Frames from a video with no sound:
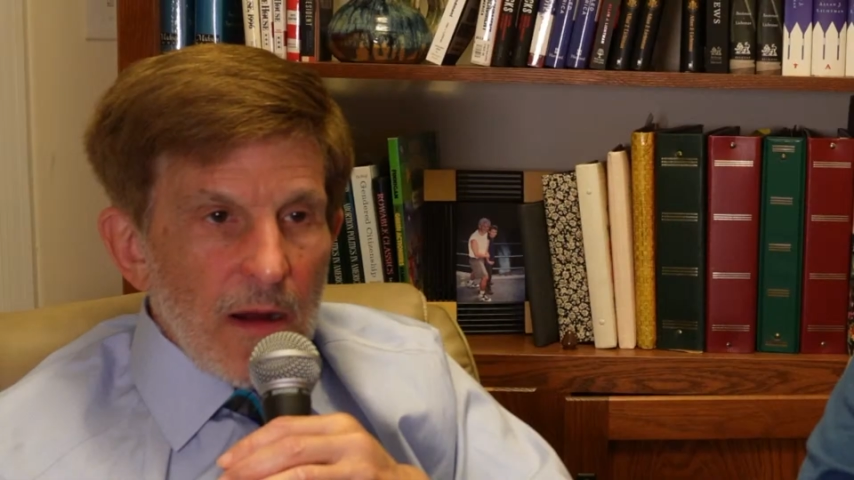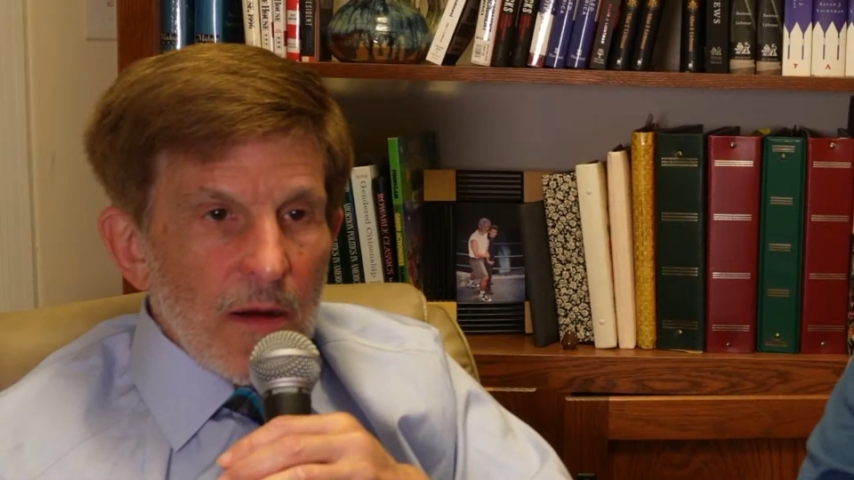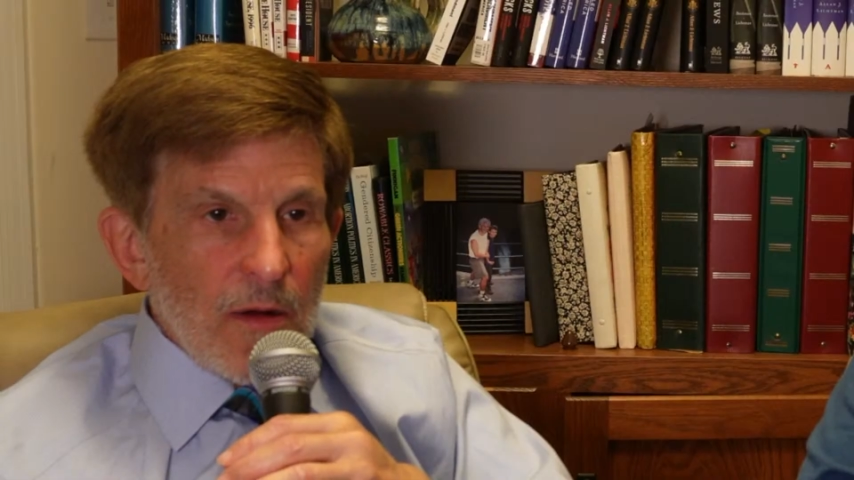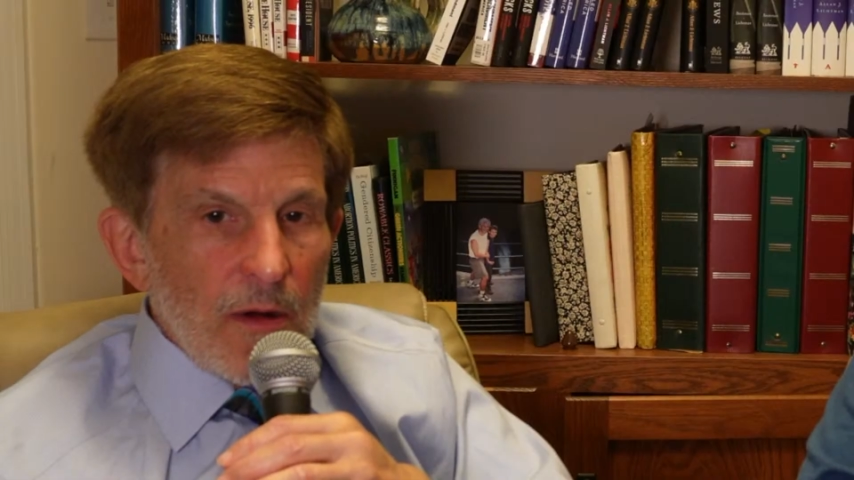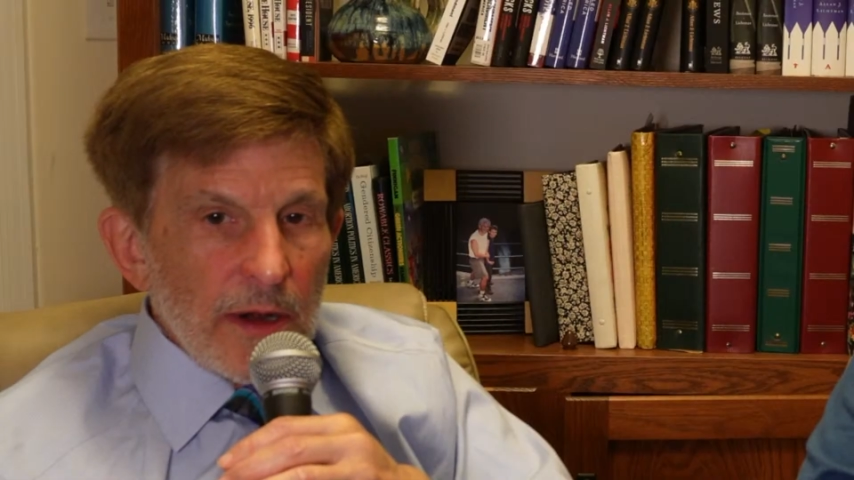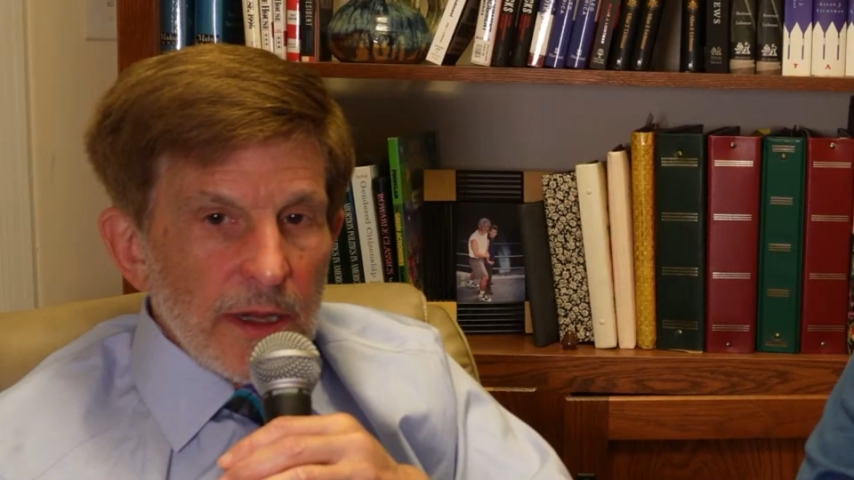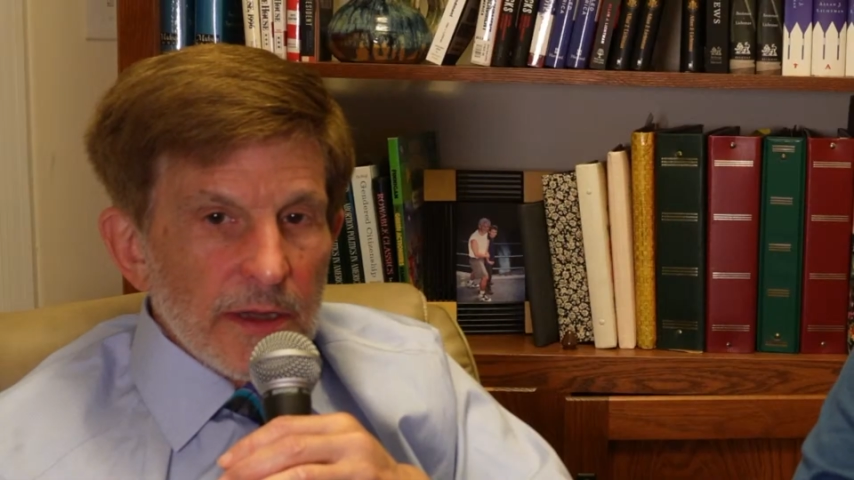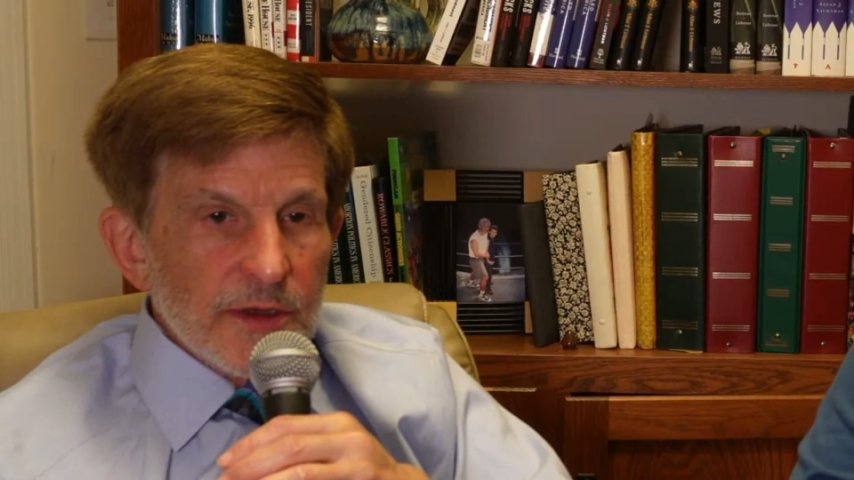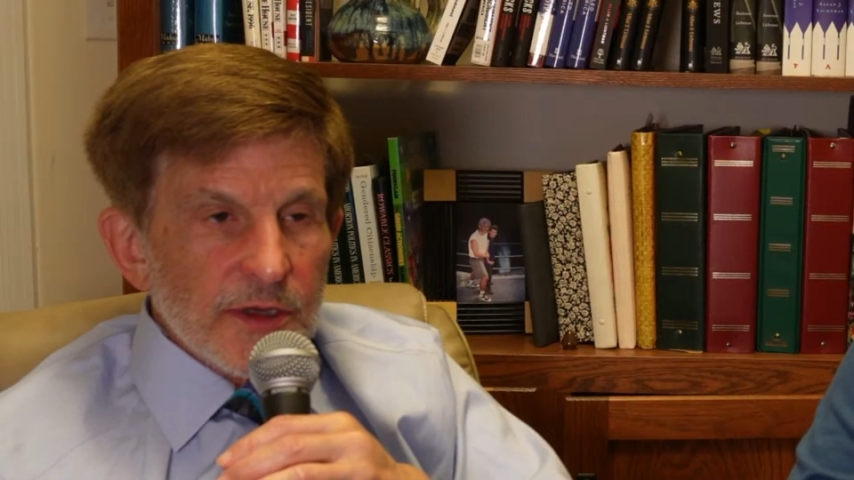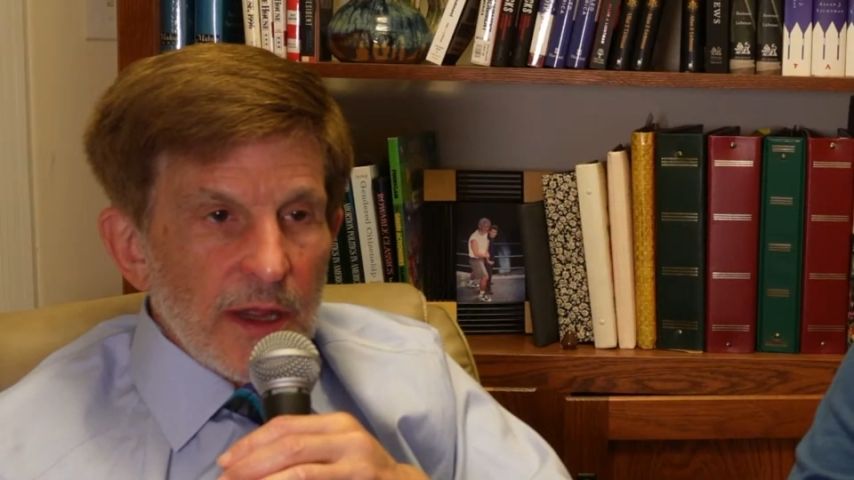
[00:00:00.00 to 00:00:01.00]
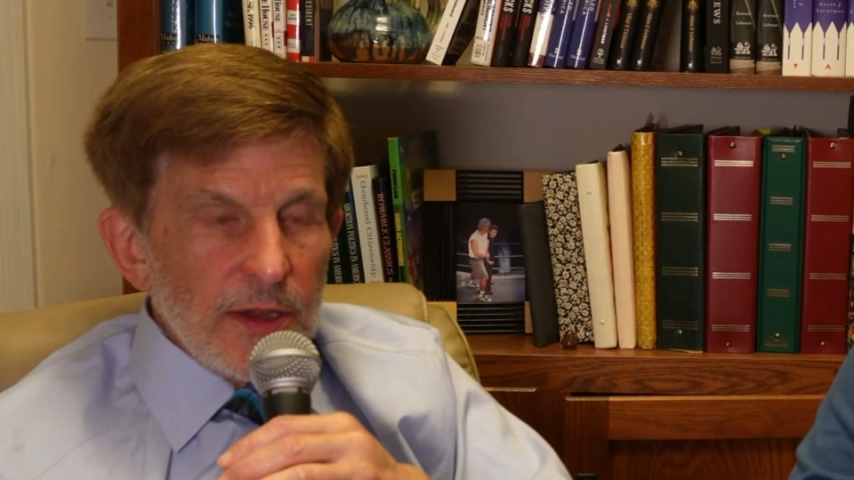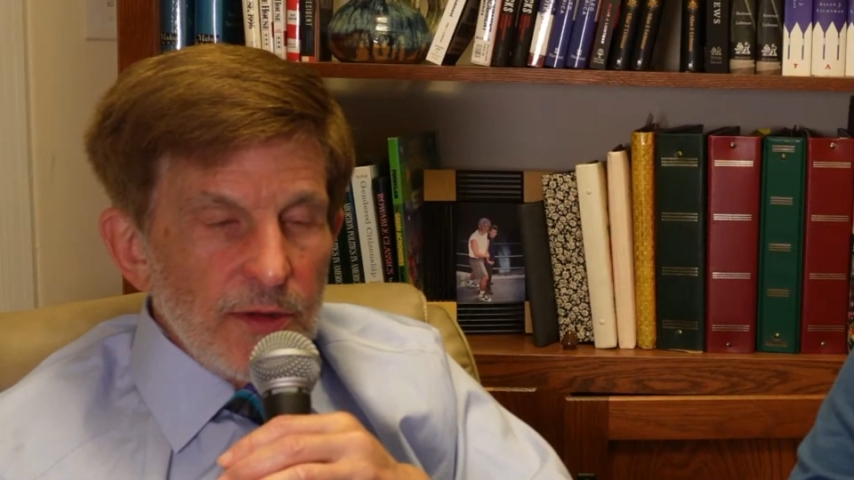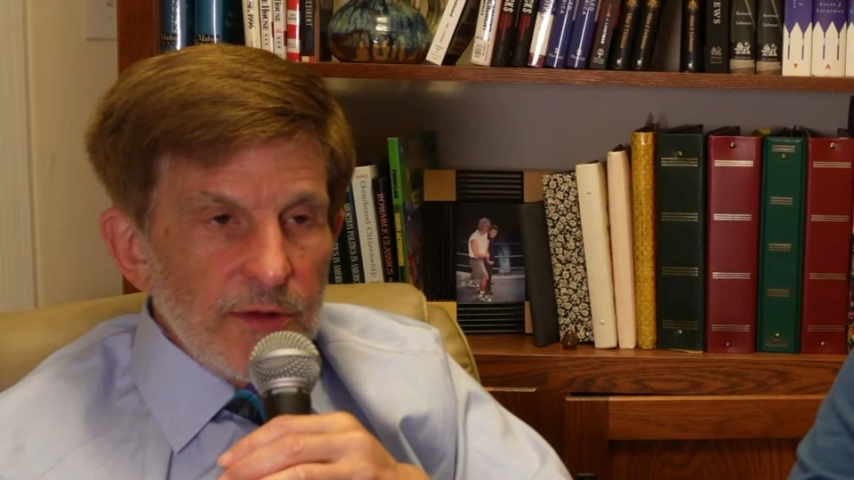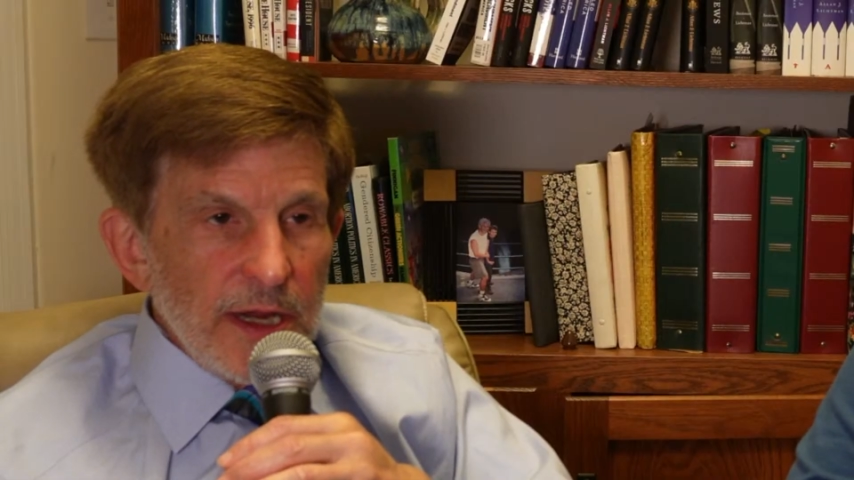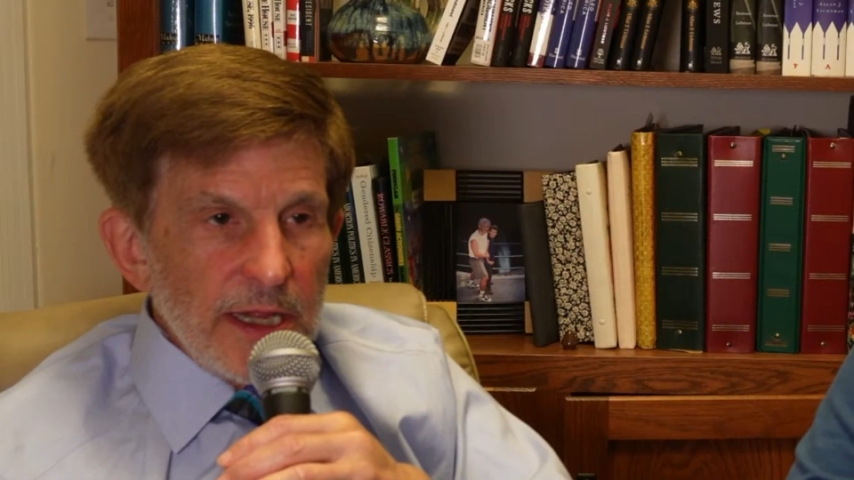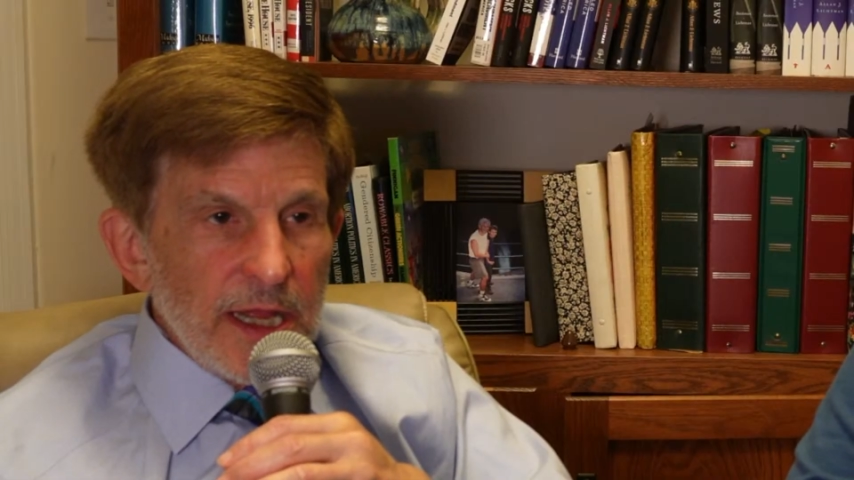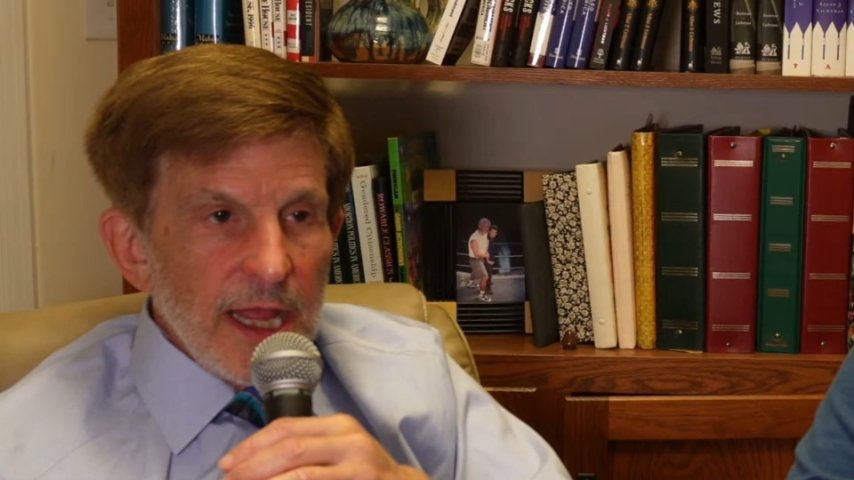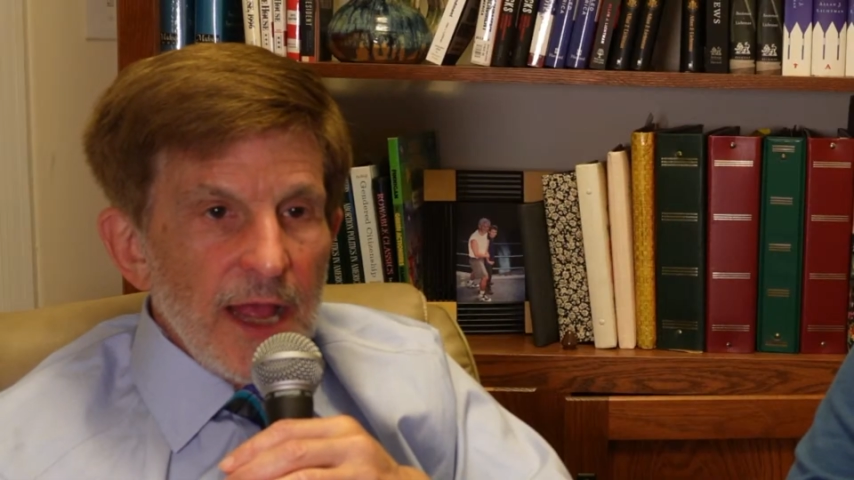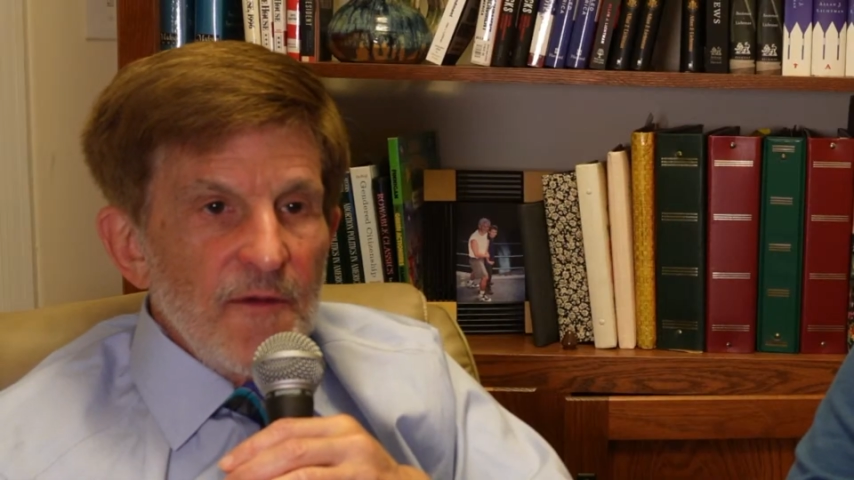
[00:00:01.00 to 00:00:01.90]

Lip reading: audience a unique